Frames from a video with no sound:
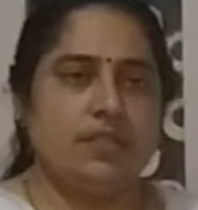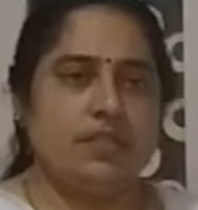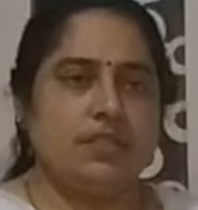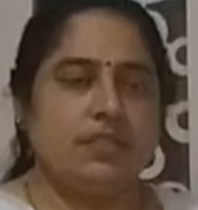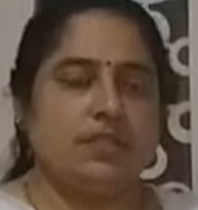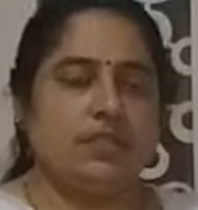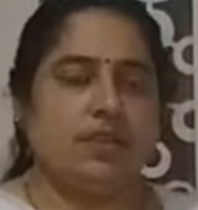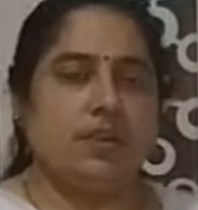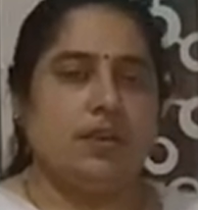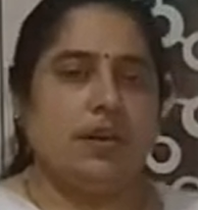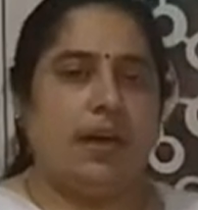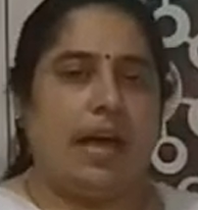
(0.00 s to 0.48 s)

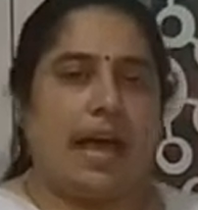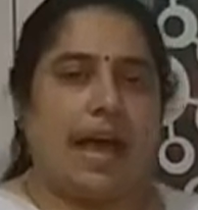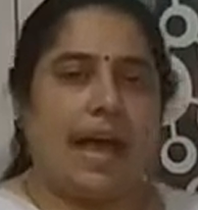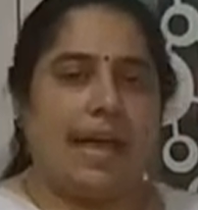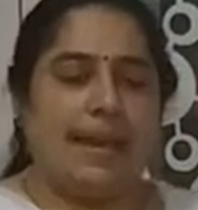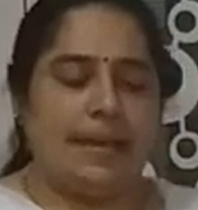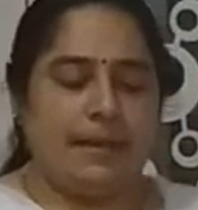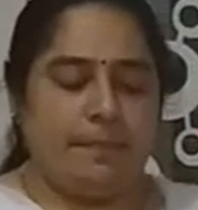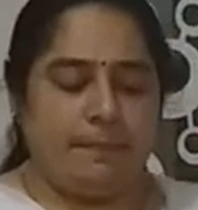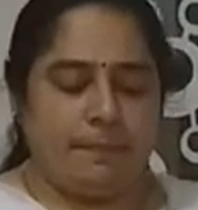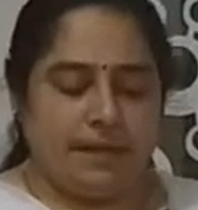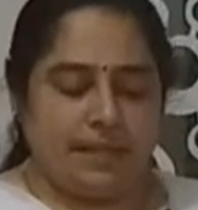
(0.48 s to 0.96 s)
So
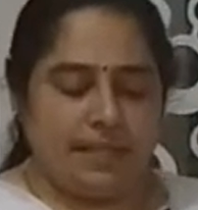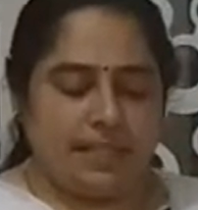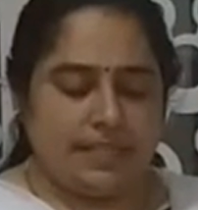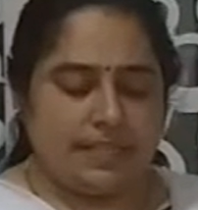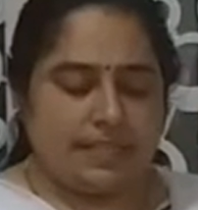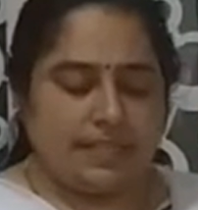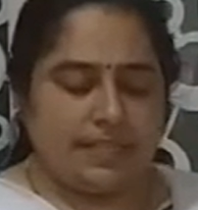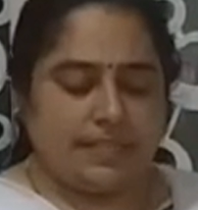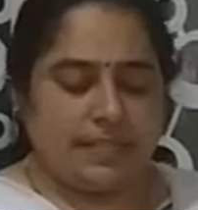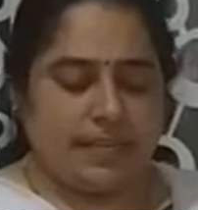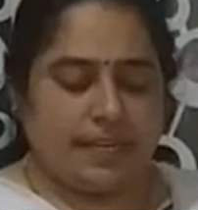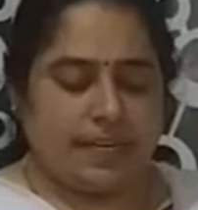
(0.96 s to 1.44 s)

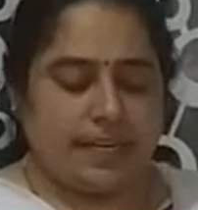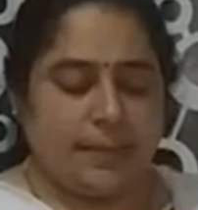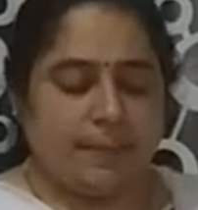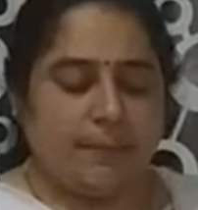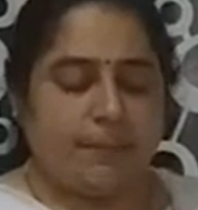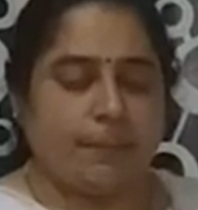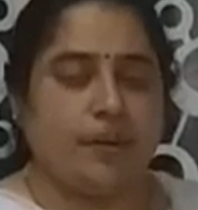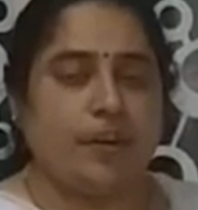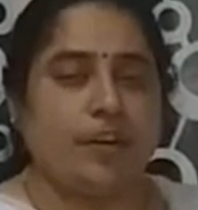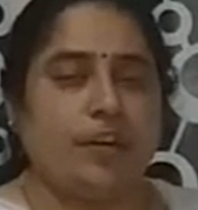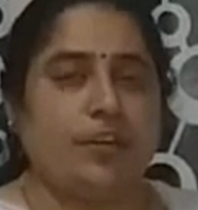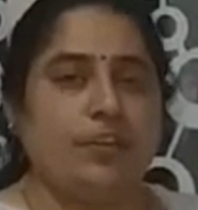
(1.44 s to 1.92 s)
animals
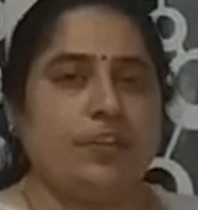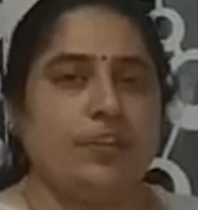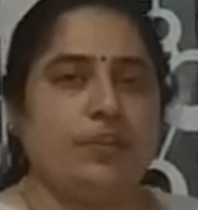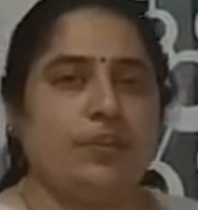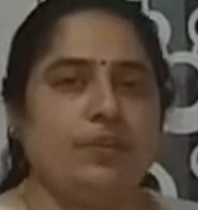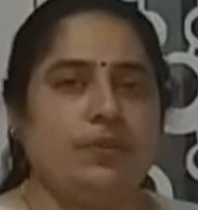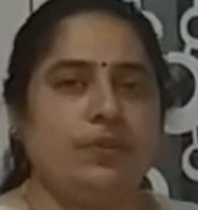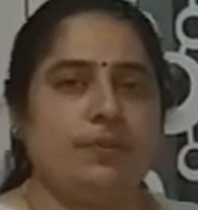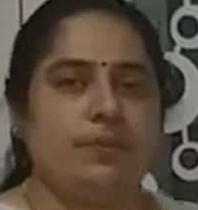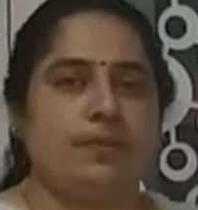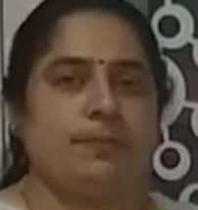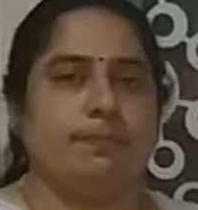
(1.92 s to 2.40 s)

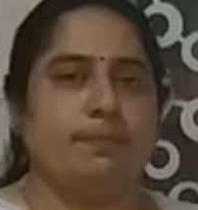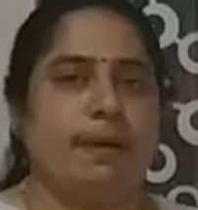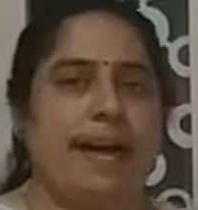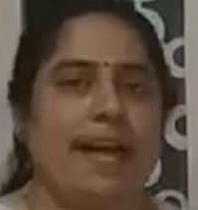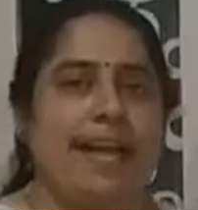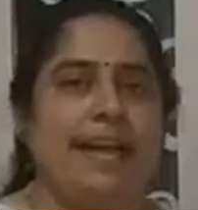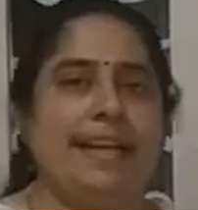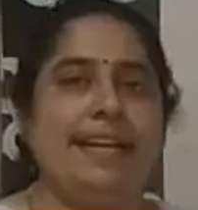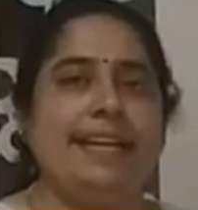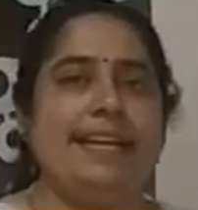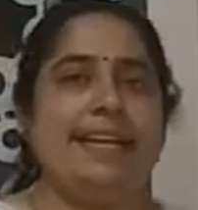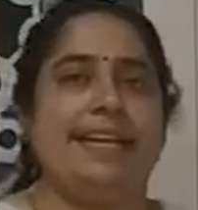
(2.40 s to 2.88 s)
reproduce
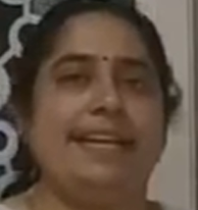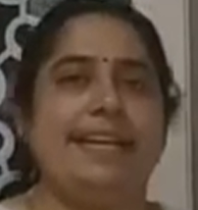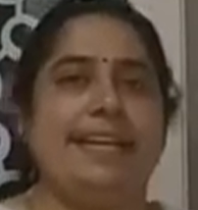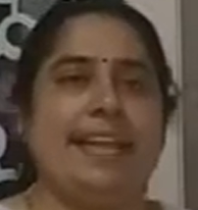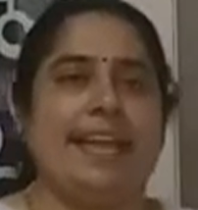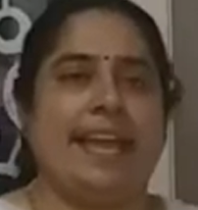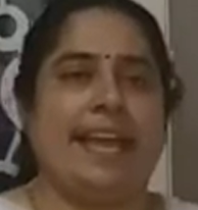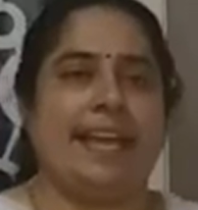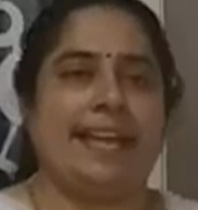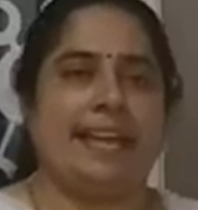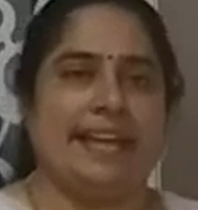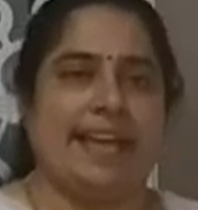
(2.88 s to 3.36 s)
by
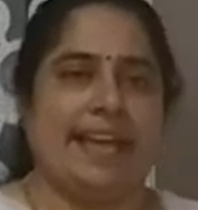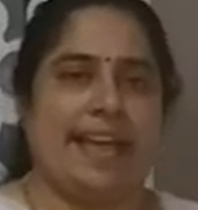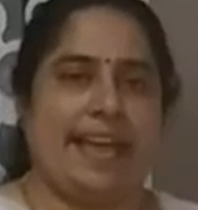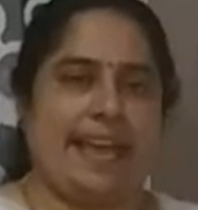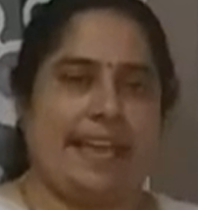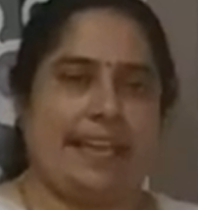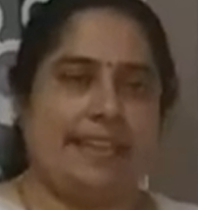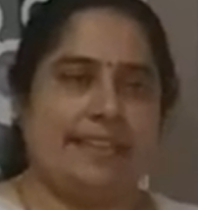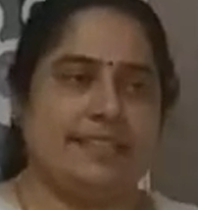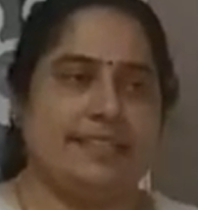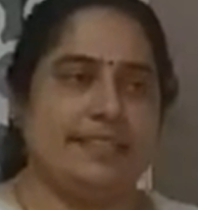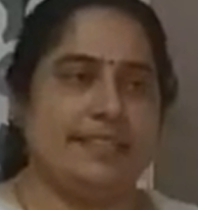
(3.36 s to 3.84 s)
laying
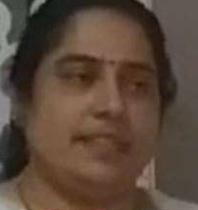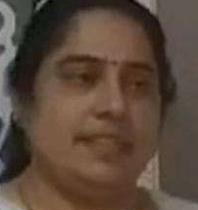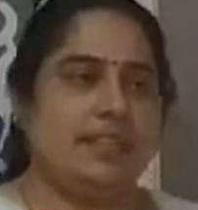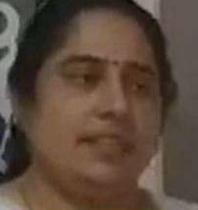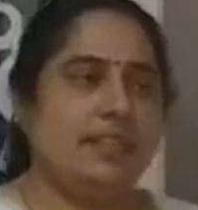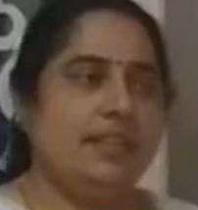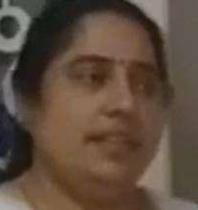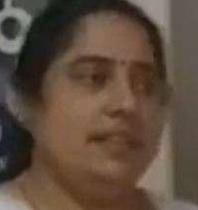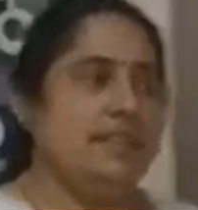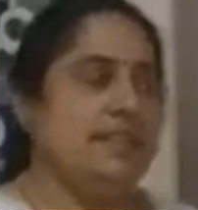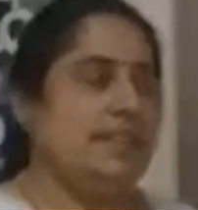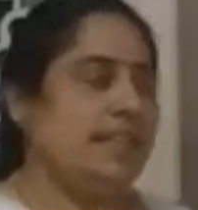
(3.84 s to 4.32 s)
eggs.
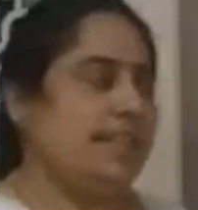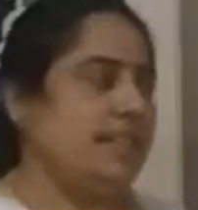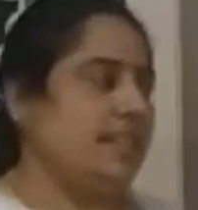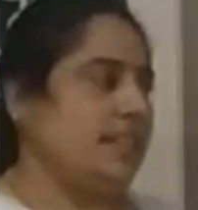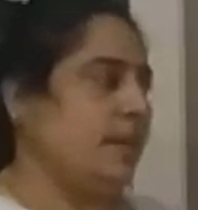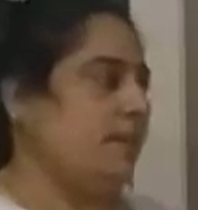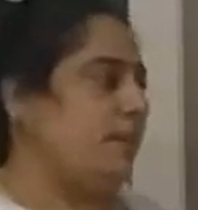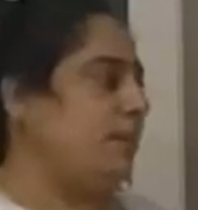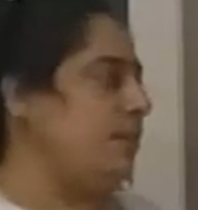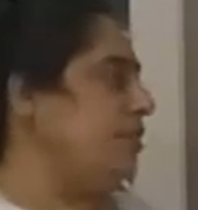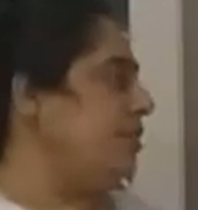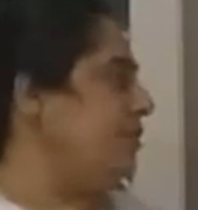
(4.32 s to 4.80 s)
See,
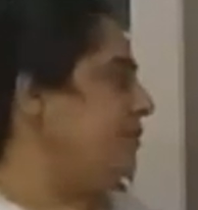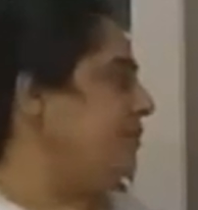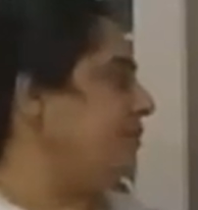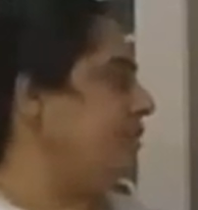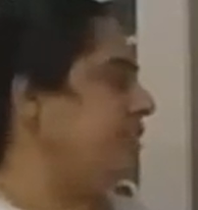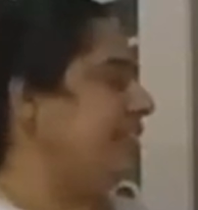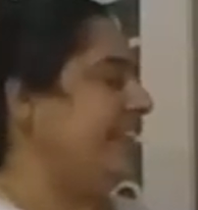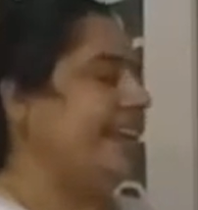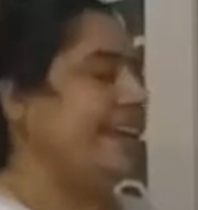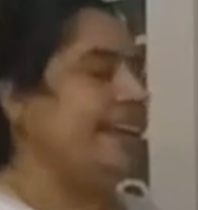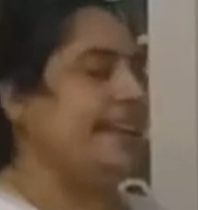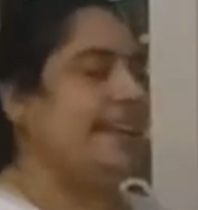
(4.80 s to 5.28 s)
suppose if you
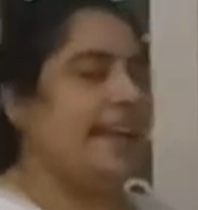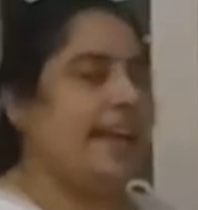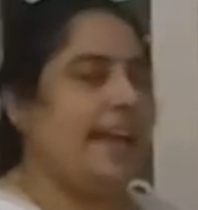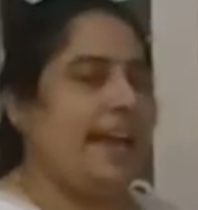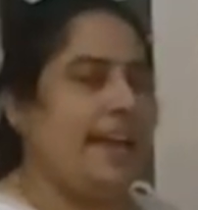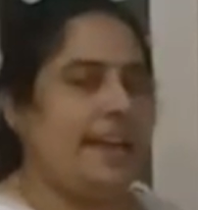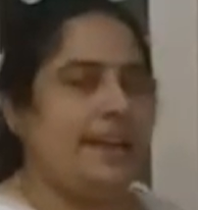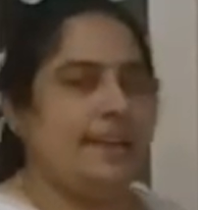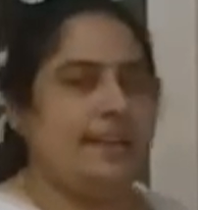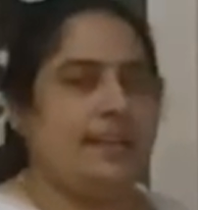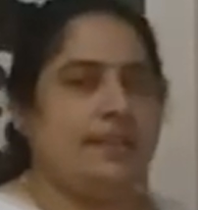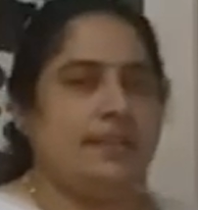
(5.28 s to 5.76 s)
take
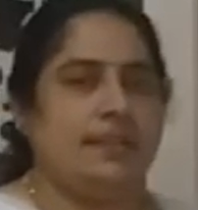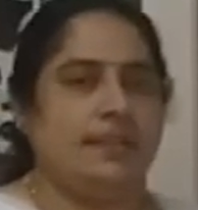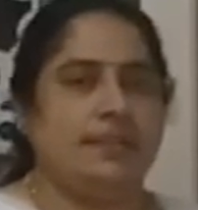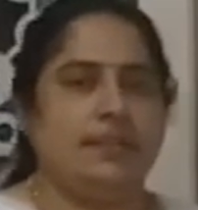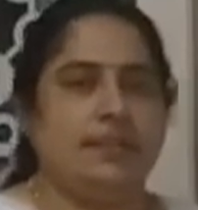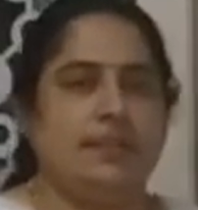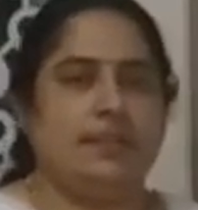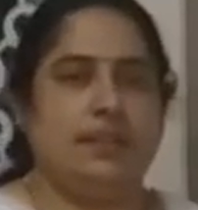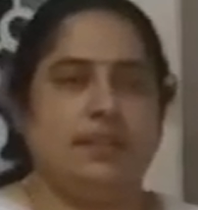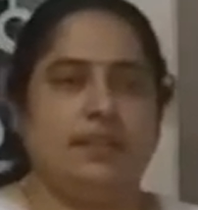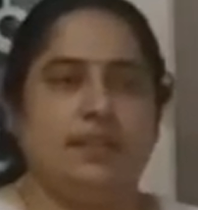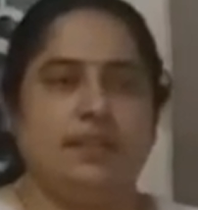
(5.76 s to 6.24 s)
hen,
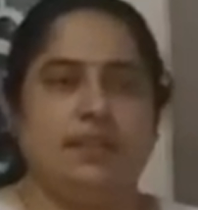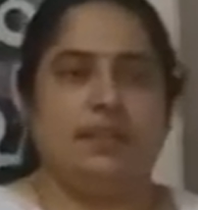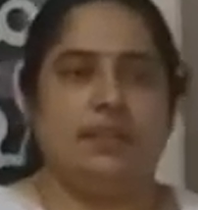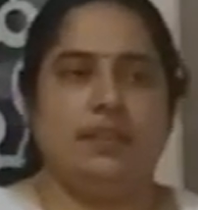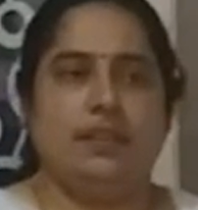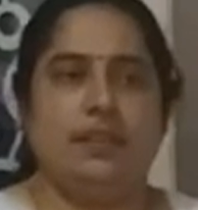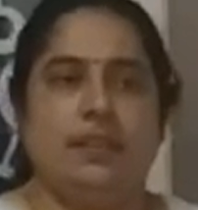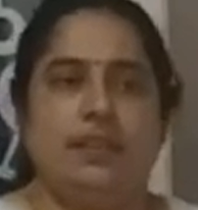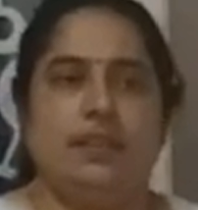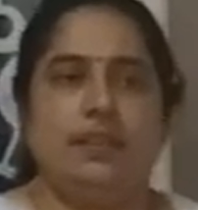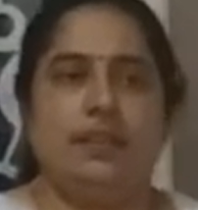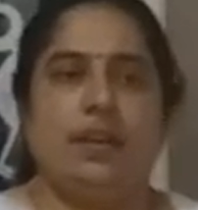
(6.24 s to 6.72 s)

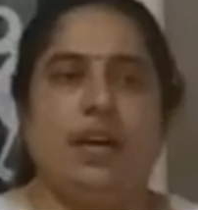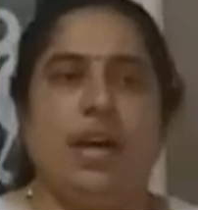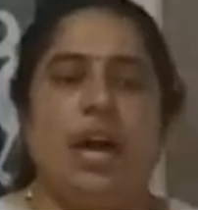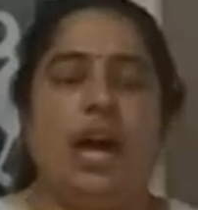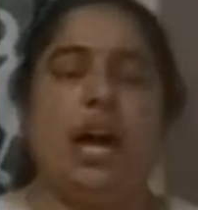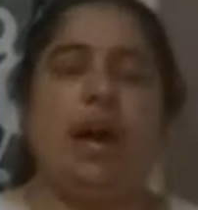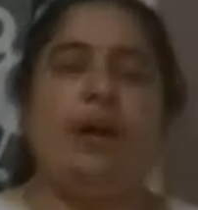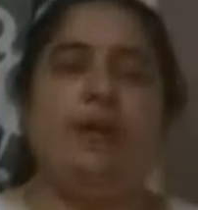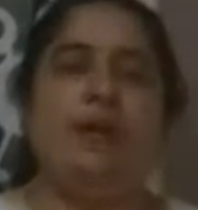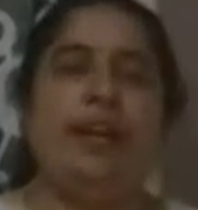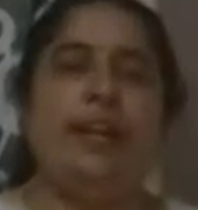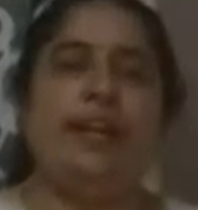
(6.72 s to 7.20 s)

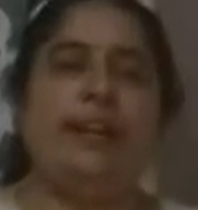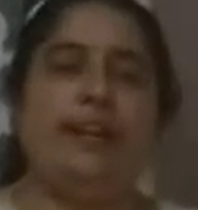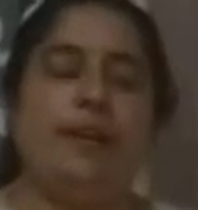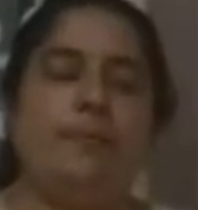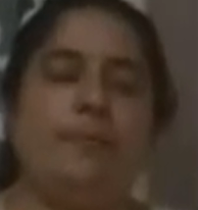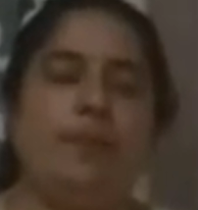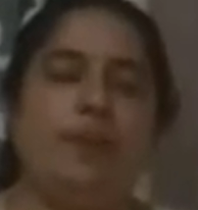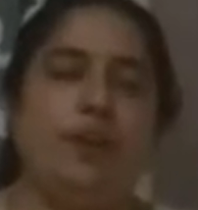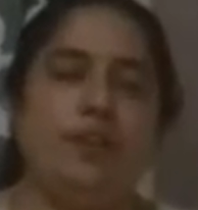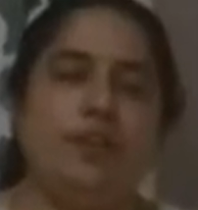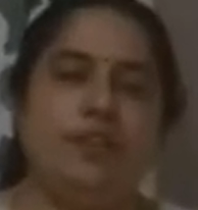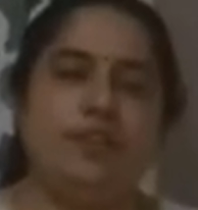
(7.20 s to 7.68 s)
how it
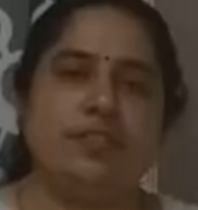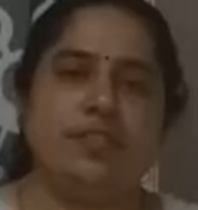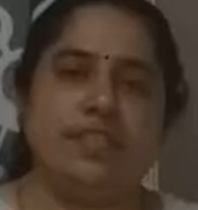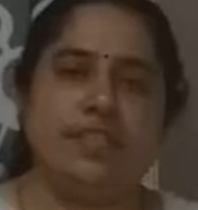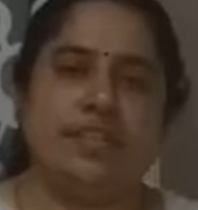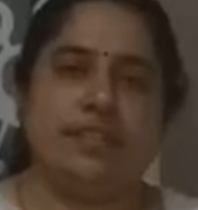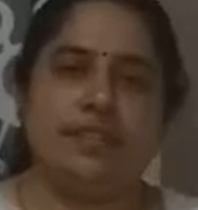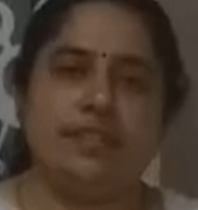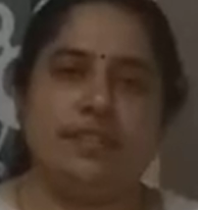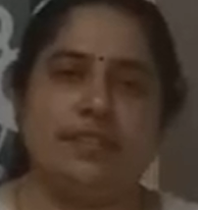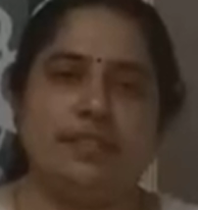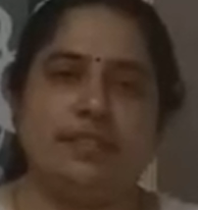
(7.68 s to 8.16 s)

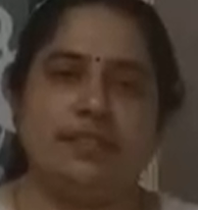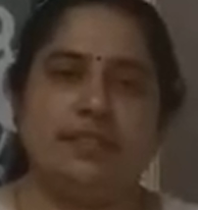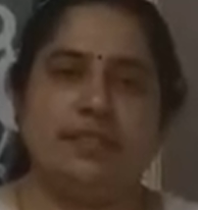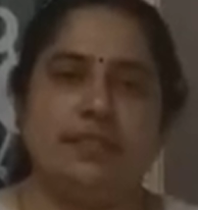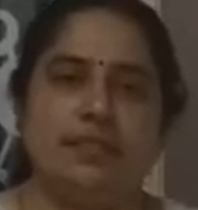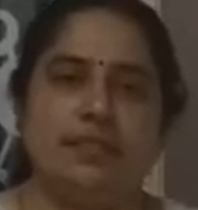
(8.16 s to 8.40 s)
reproduces?